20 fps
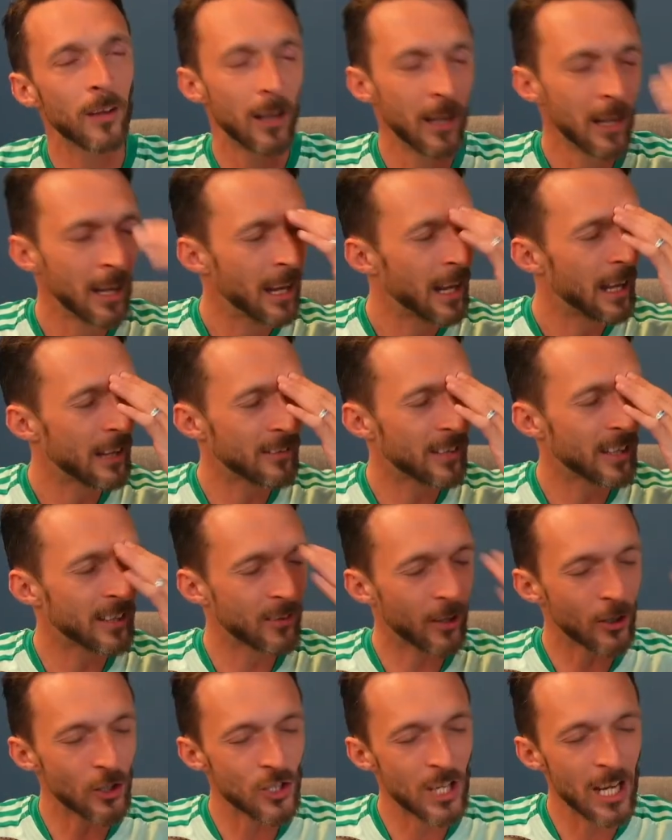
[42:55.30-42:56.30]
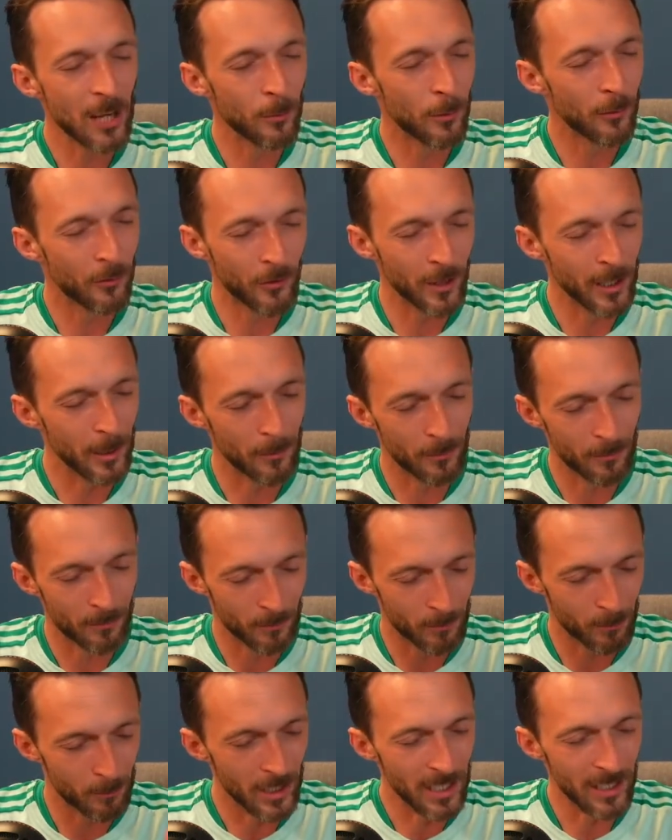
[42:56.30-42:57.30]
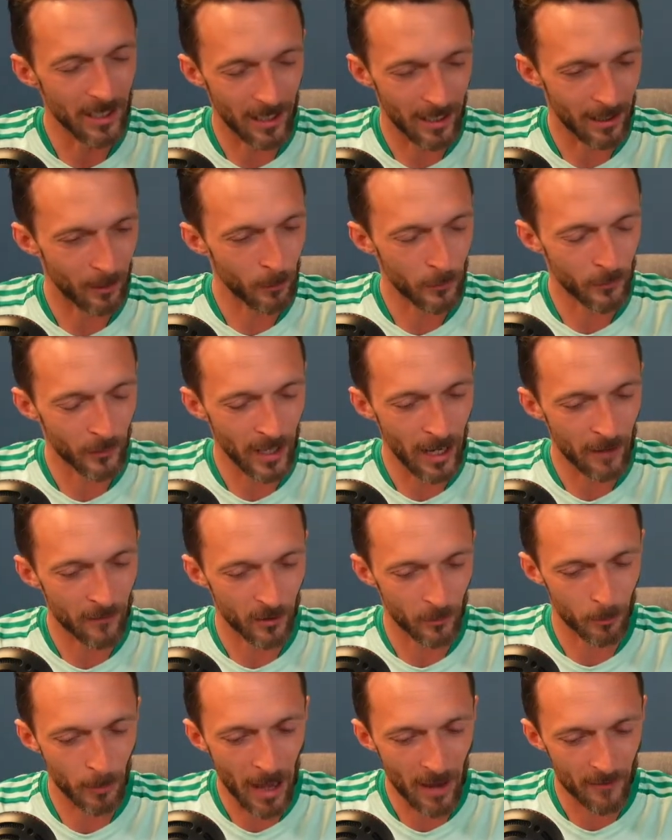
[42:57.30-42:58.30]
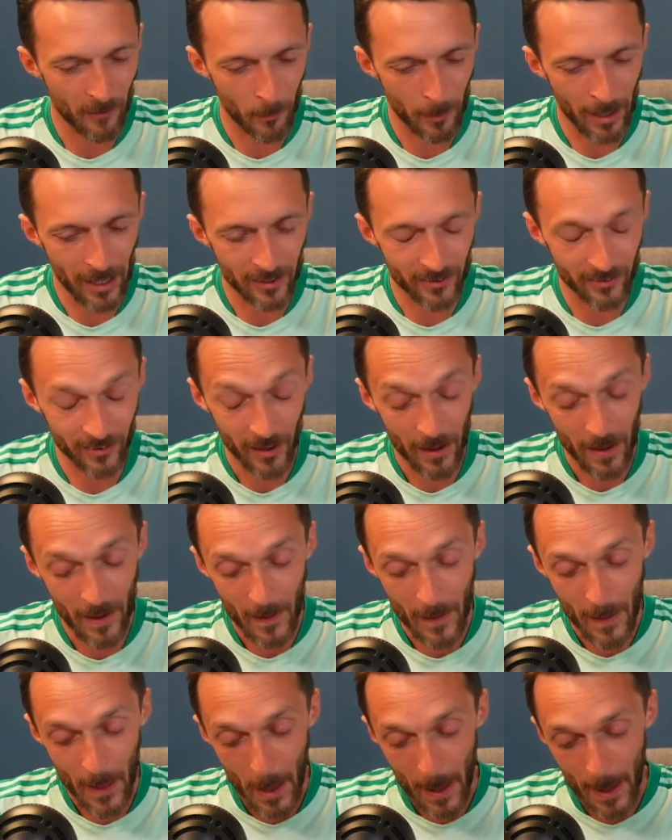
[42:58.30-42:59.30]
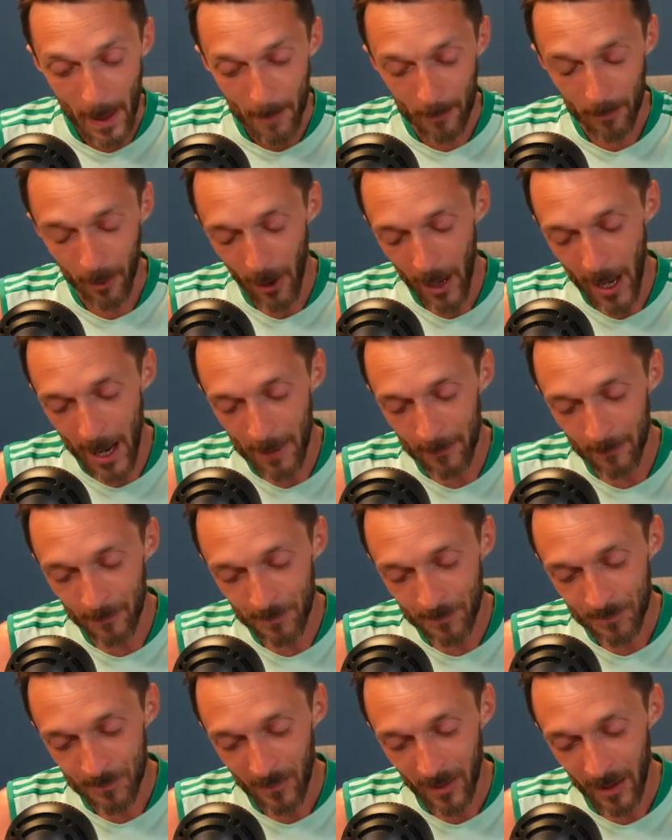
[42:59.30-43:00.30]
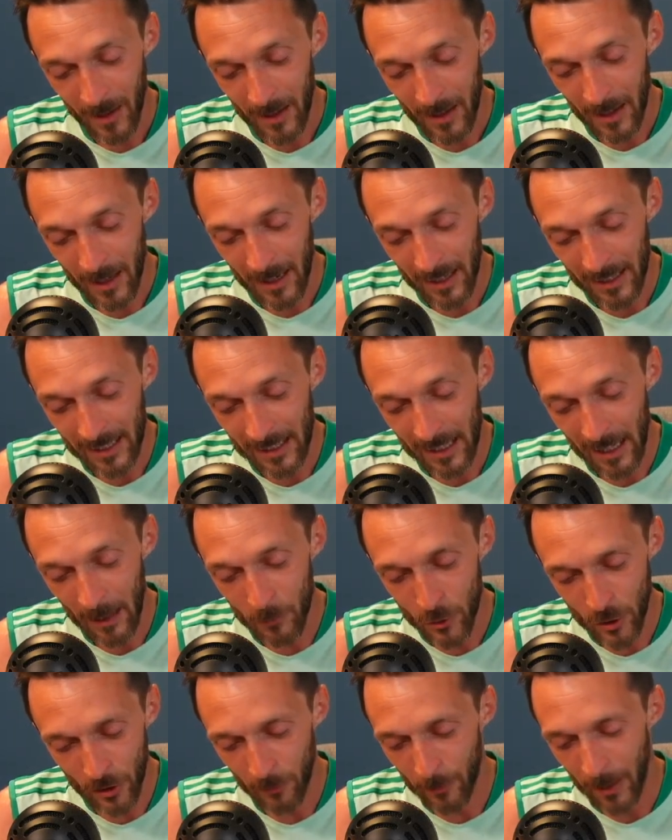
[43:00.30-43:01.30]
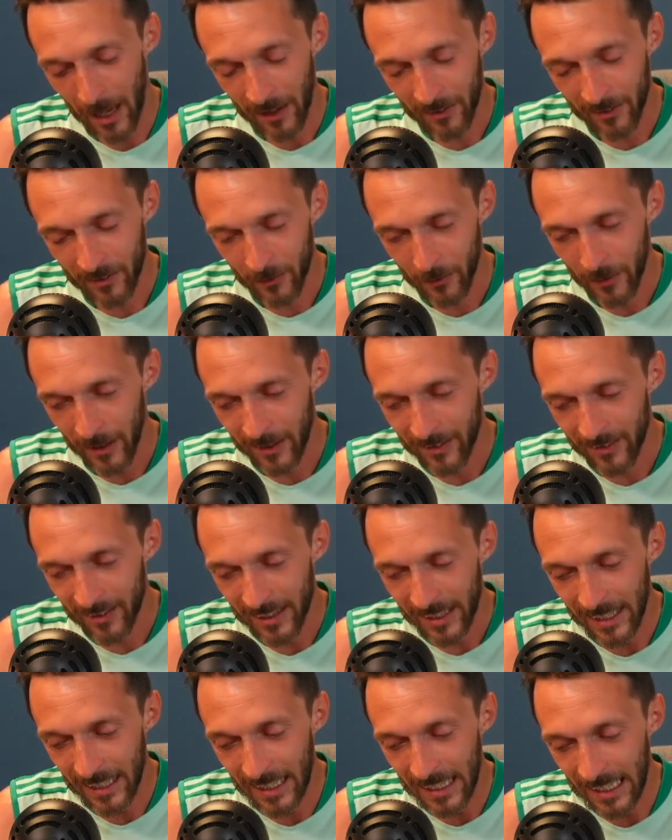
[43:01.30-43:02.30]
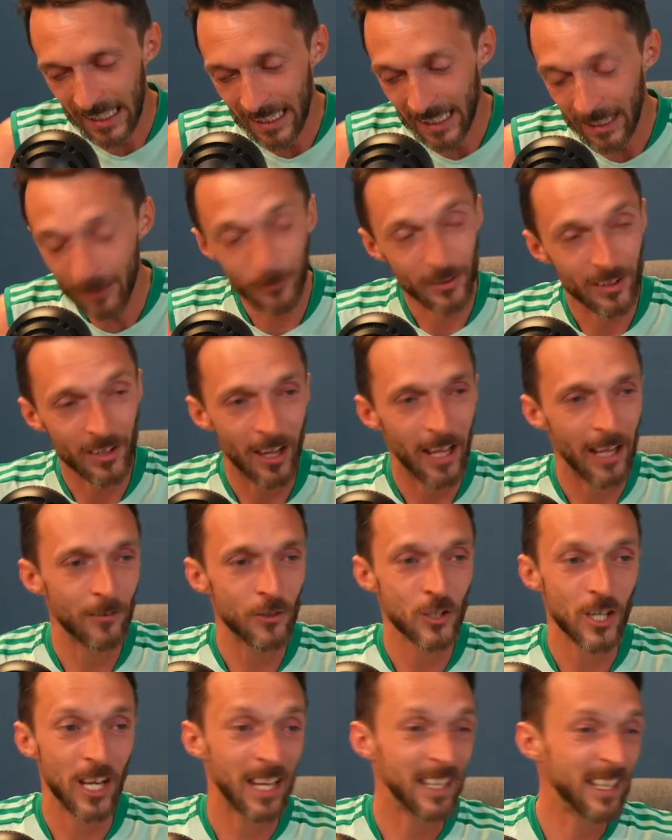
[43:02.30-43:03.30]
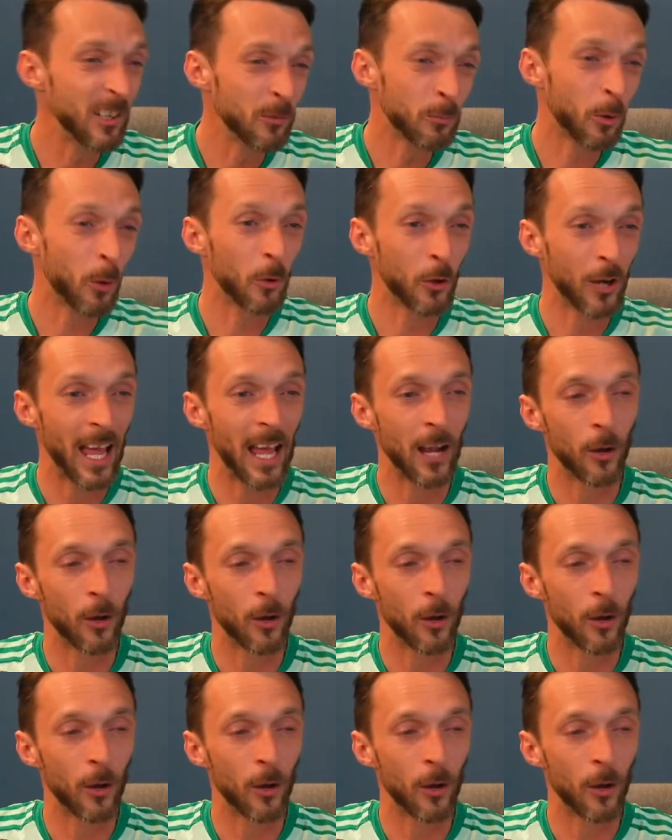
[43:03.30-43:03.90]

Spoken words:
It's a Dutch name with I always forget if it's Bav or Baz, but I'm sure it's Bass, in fact. He was in the live chat, and he's probably going to hang on